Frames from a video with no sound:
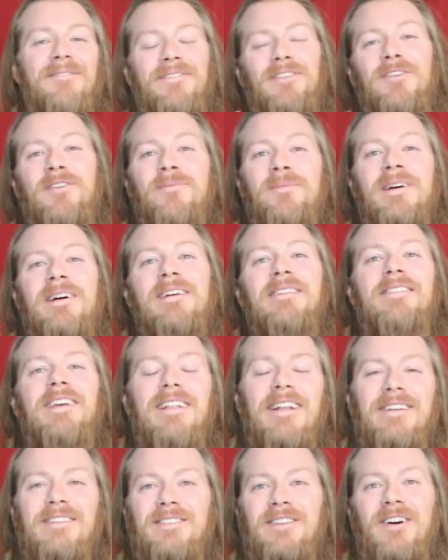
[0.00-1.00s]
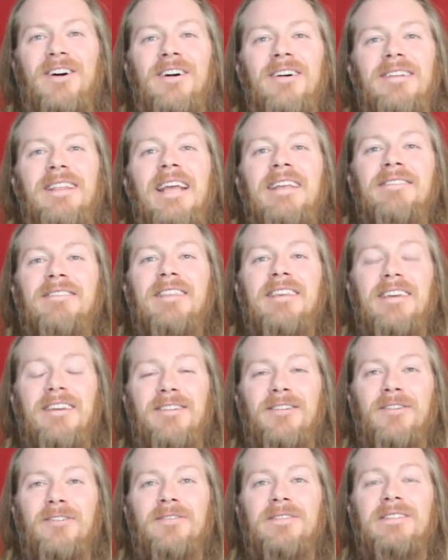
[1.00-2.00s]
film that I saw in
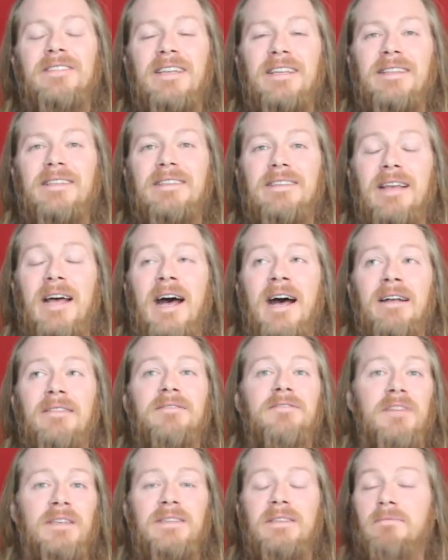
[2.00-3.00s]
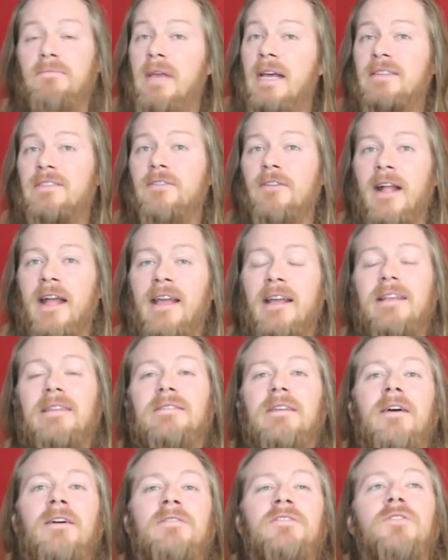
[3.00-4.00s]
theaters since just yesterday,
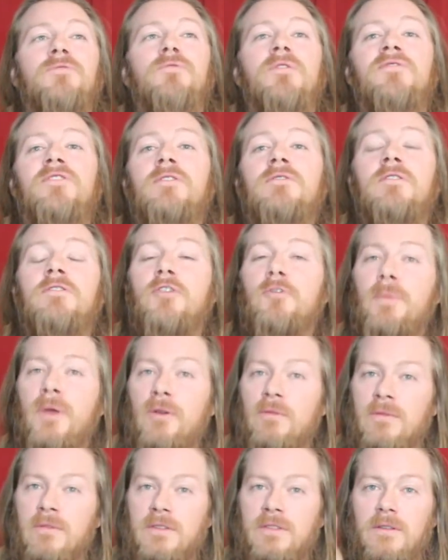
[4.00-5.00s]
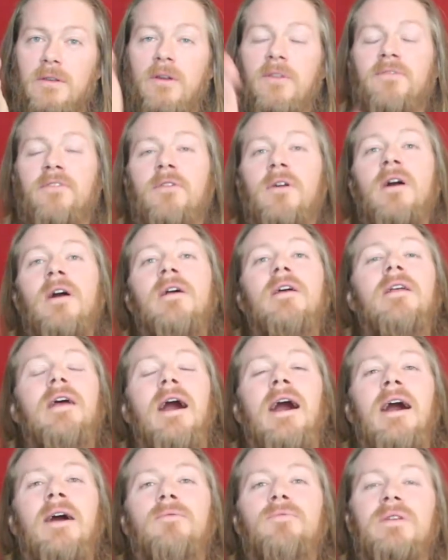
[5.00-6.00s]
because I also reviewed The New Mutants over
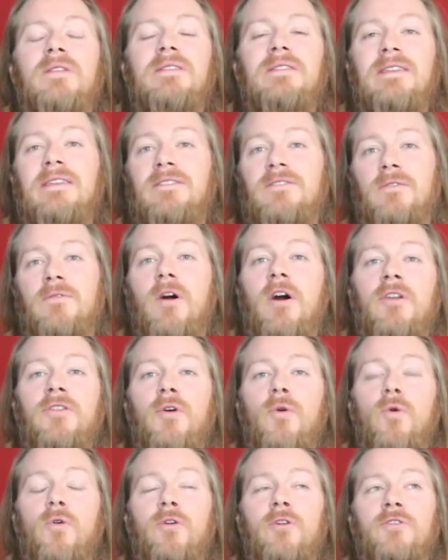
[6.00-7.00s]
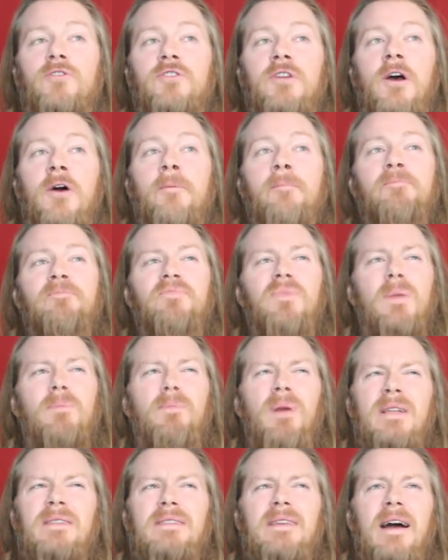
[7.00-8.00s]
with Cecil on the horror show.
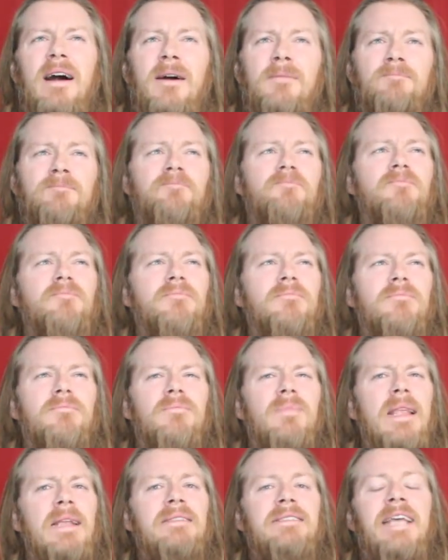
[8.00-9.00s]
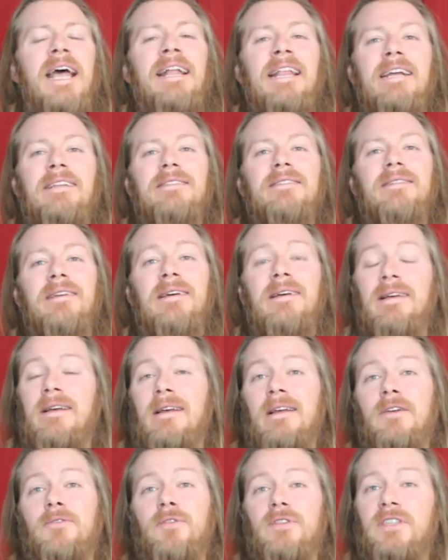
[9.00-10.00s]
But TENET,
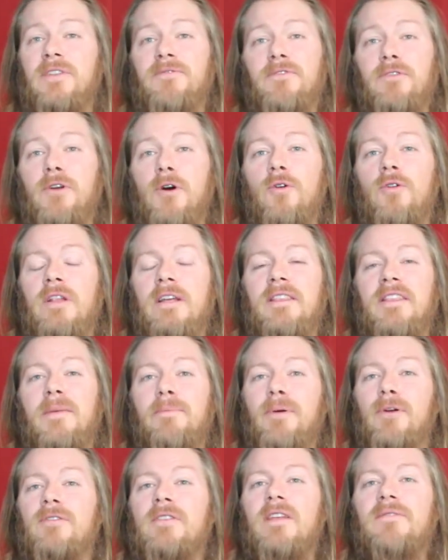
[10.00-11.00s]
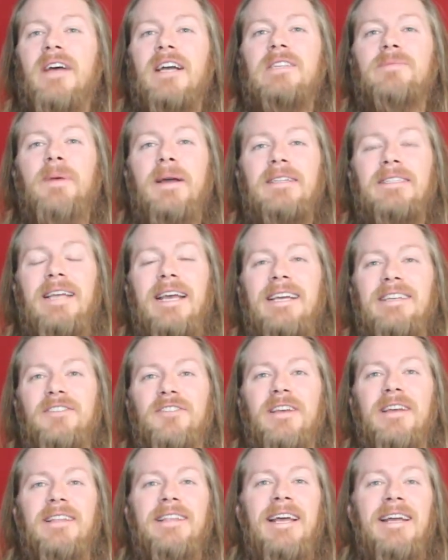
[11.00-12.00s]
Christopher Nolan, the burden of
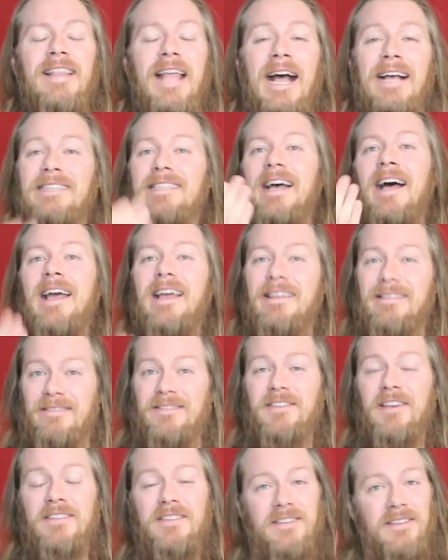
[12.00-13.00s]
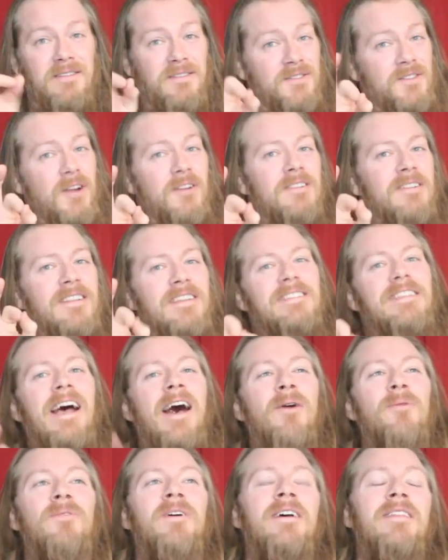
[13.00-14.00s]
expectation, and as I just started this
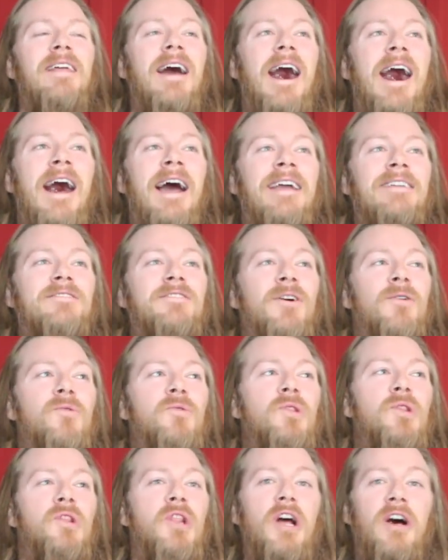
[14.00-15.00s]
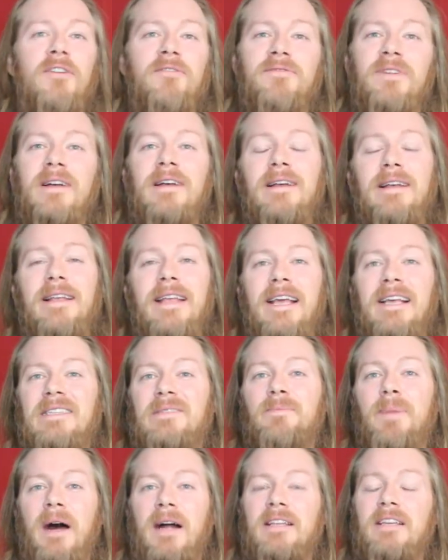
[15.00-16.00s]
out with, I don't love his
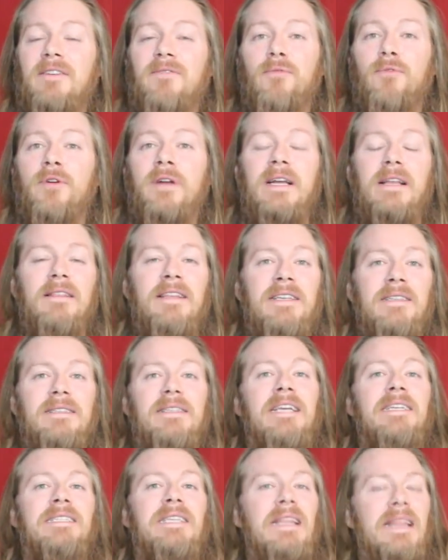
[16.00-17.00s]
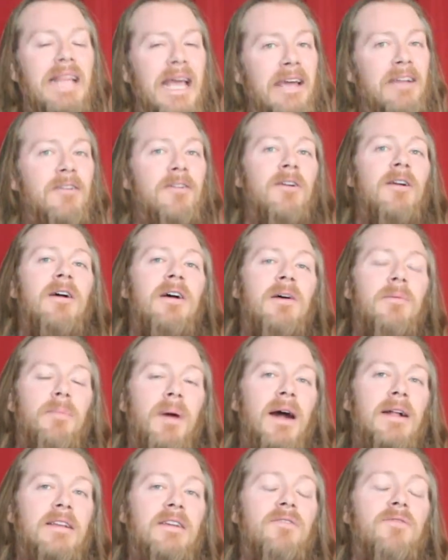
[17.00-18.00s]
body of work, at least his later
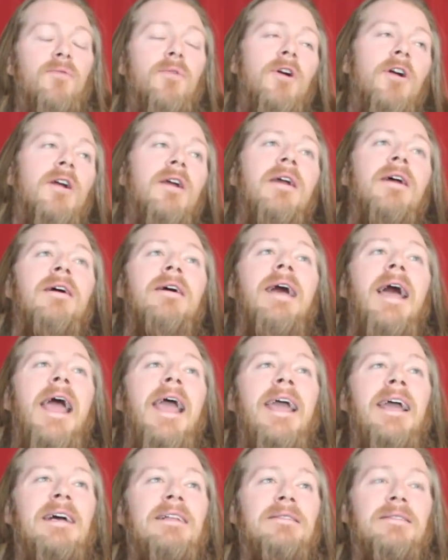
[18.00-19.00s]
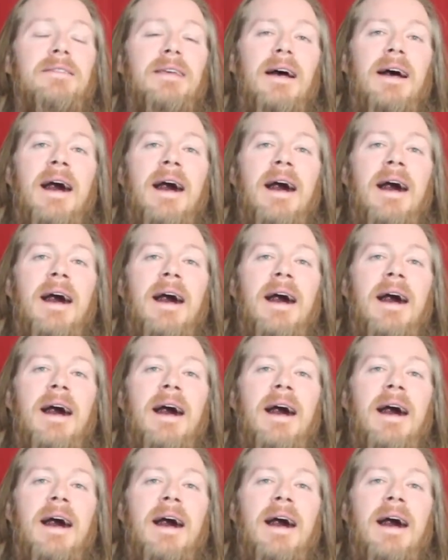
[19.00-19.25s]
body of work. And